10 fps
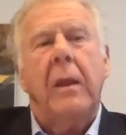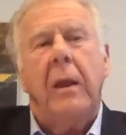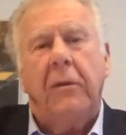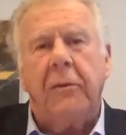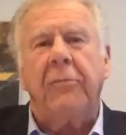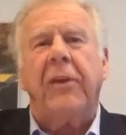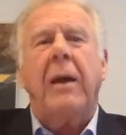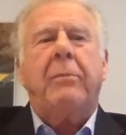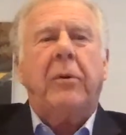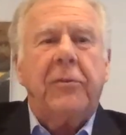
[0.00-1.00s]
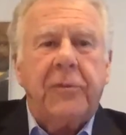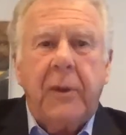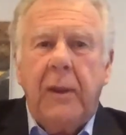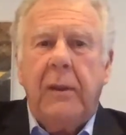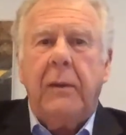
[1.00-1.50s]
Some samples,
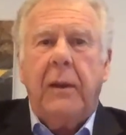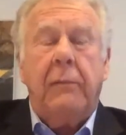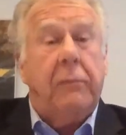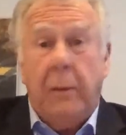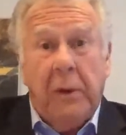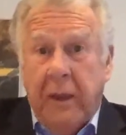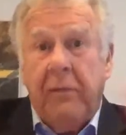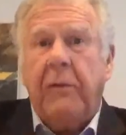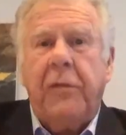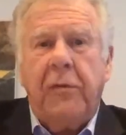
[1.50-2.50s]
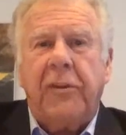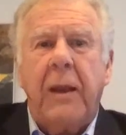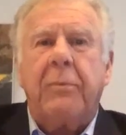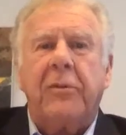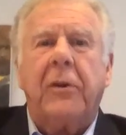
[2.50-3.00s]
I'm going to give you a few
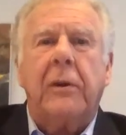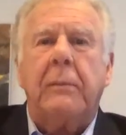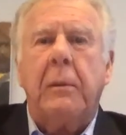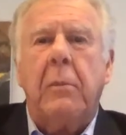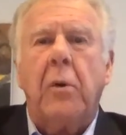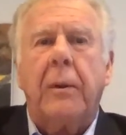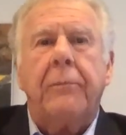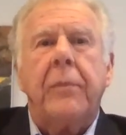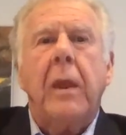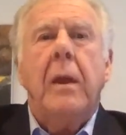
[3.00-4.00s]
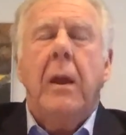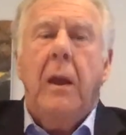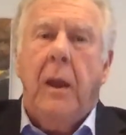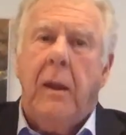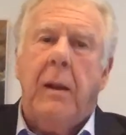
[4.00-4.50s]
samples here a little bit more,
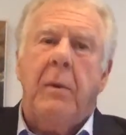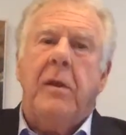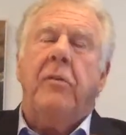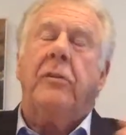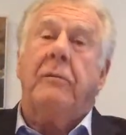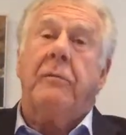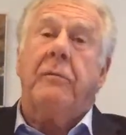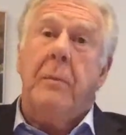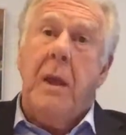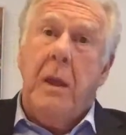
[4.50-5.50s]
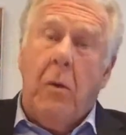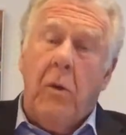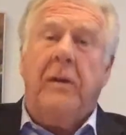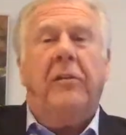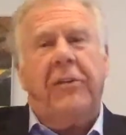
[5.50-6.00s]
and I'm going to use it from an
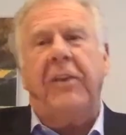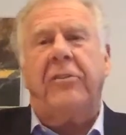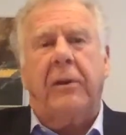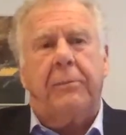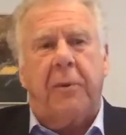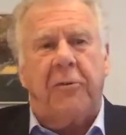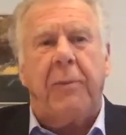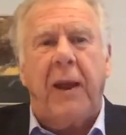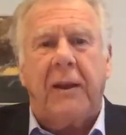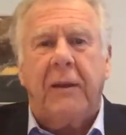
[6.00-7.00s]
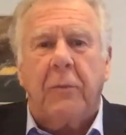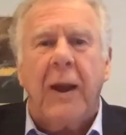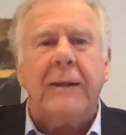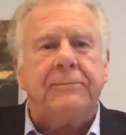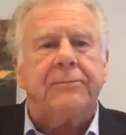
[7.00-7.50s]
organizational perspective,
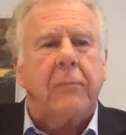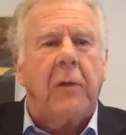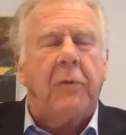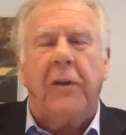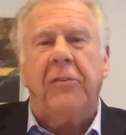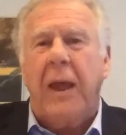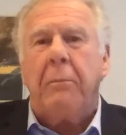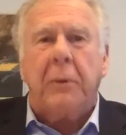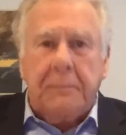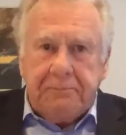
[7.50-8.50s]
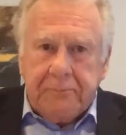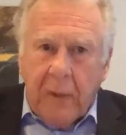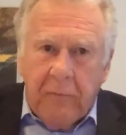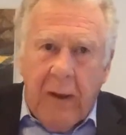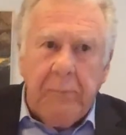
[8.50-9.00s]
right? For example,
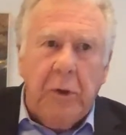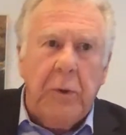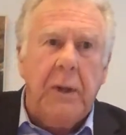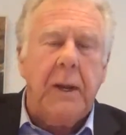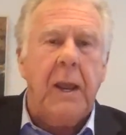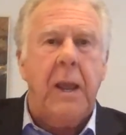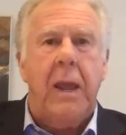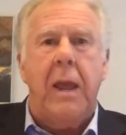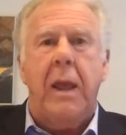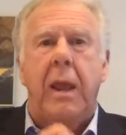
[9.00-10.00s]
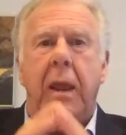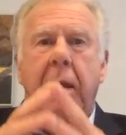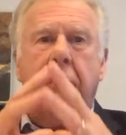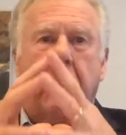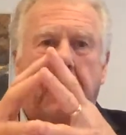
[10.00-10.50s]
if I'm doing
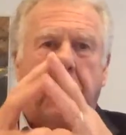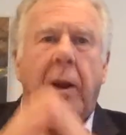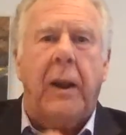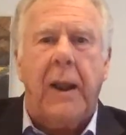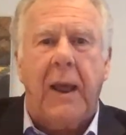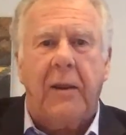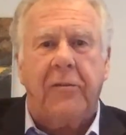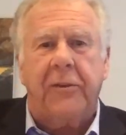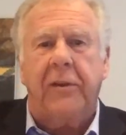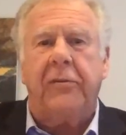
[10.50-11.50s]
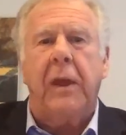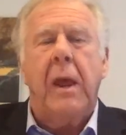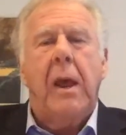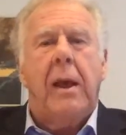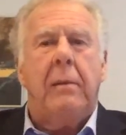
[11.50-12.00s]
a SWOT analysis,
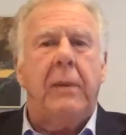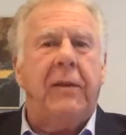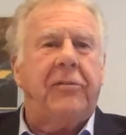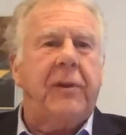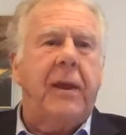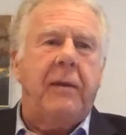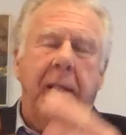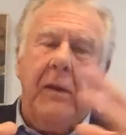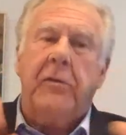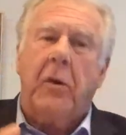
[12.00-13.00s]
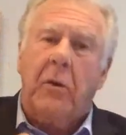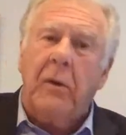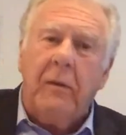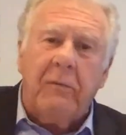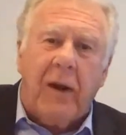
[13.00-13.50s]
I may say
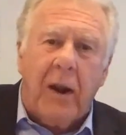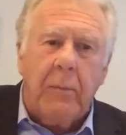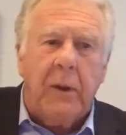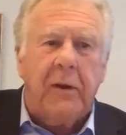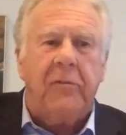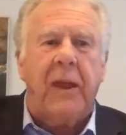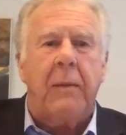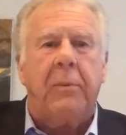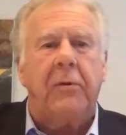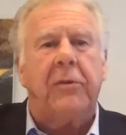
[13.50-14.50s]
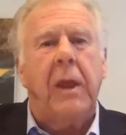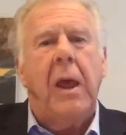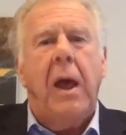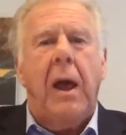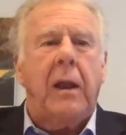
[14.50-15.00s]
internal environment examples.
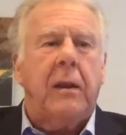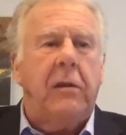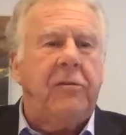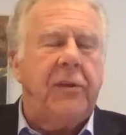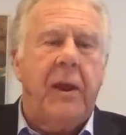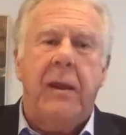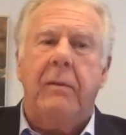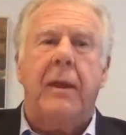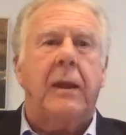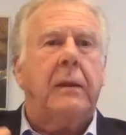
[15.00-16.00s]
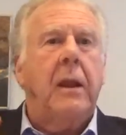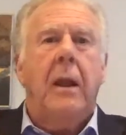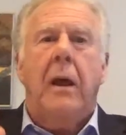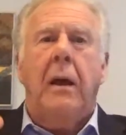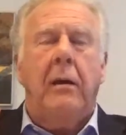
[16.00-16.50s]
I could say that
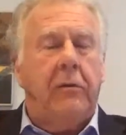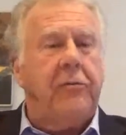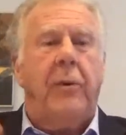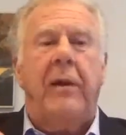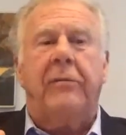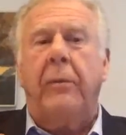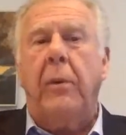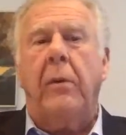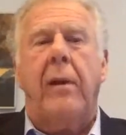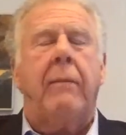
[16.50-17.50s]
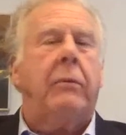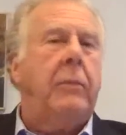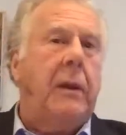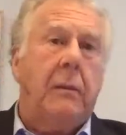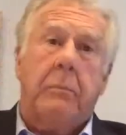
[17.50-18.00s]
strengths that we will have will
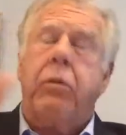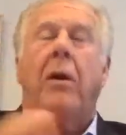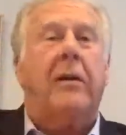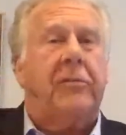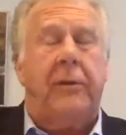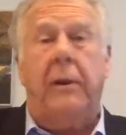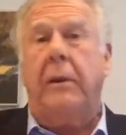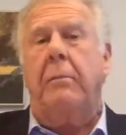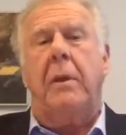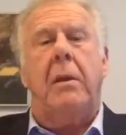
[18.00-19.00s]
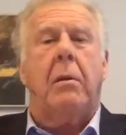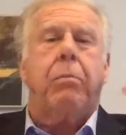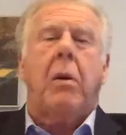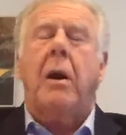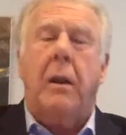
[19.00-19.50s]
be their pricing, could be our
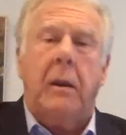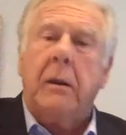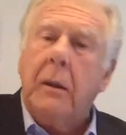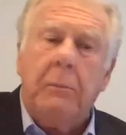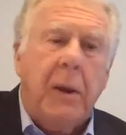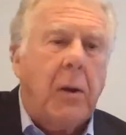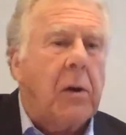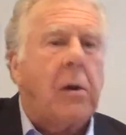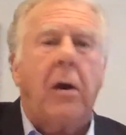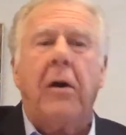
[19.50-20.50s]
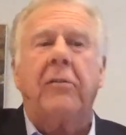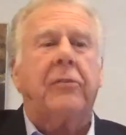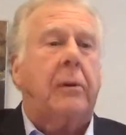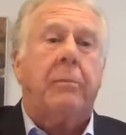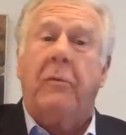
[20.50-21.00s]
product, could be our cost,
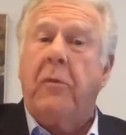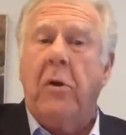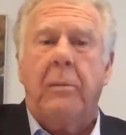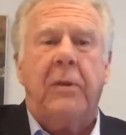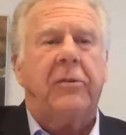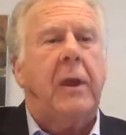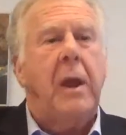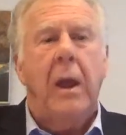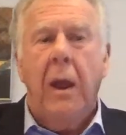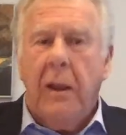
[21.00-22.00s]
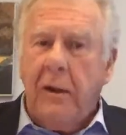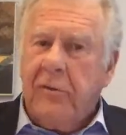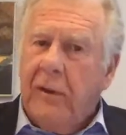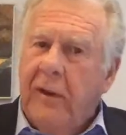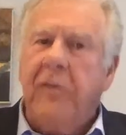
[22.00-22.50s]
or performance. Like I
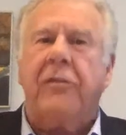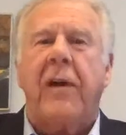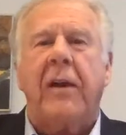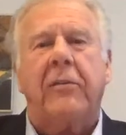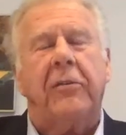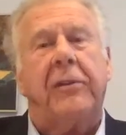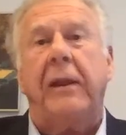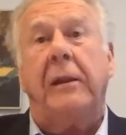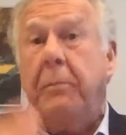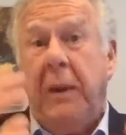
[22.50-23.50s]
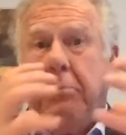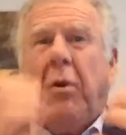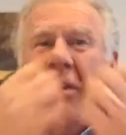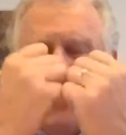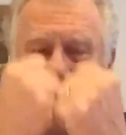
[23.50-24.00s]
said, these factors tend to be
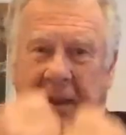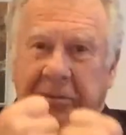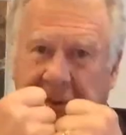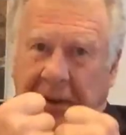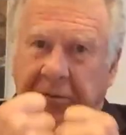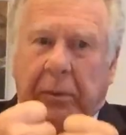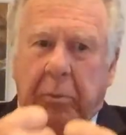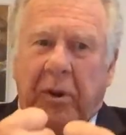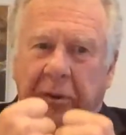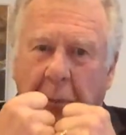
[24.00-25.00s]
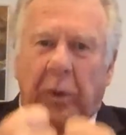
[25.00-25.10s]
present. That's the present.